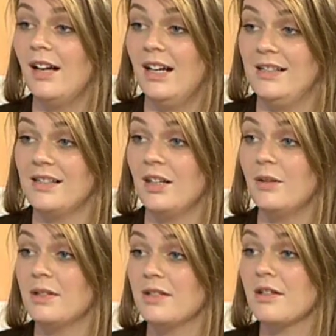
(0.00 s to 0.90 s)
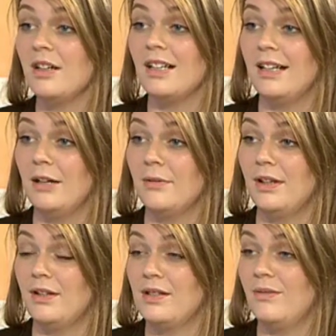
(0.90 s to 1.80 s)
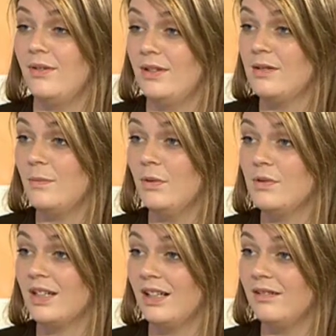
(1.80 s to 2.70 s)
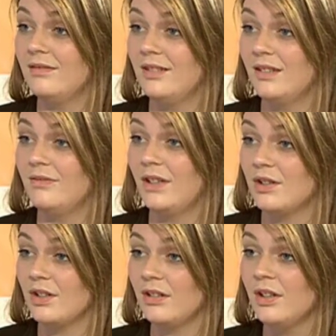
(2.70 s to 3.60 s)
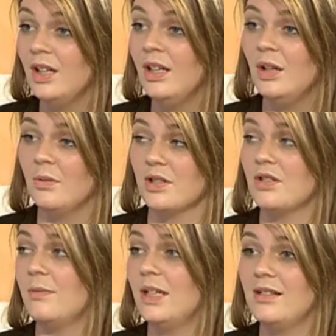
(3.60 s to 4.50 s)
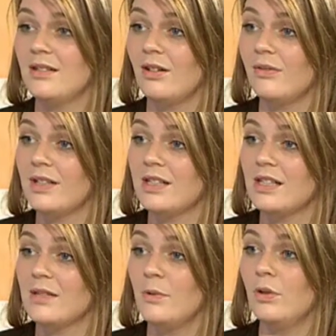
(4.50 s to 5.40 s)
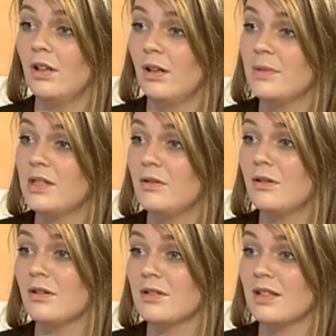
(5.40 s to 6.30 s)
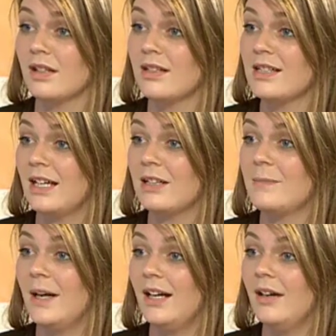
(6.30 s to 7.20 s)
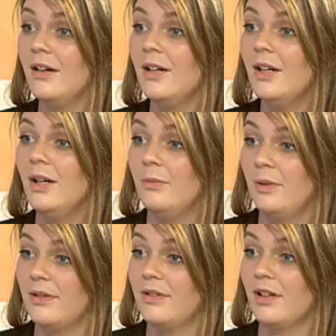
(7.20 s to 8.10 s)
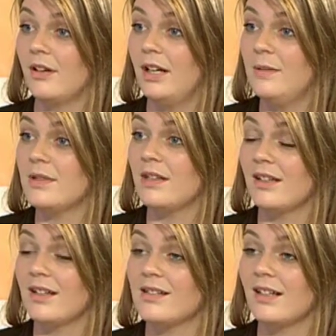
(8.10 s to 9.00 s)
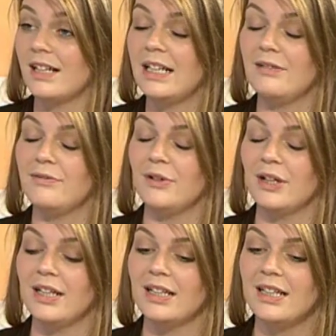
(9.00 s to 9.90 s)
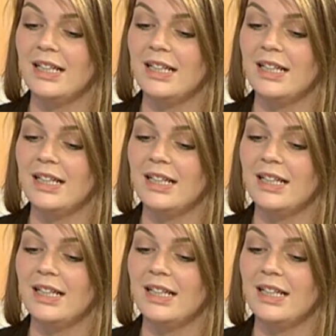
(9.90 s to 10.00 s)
as in I was entirely healthy except for the small skin infection, which to me isn't obviously small, and I'm still costing the taxpayer with the creams and things that I need for it.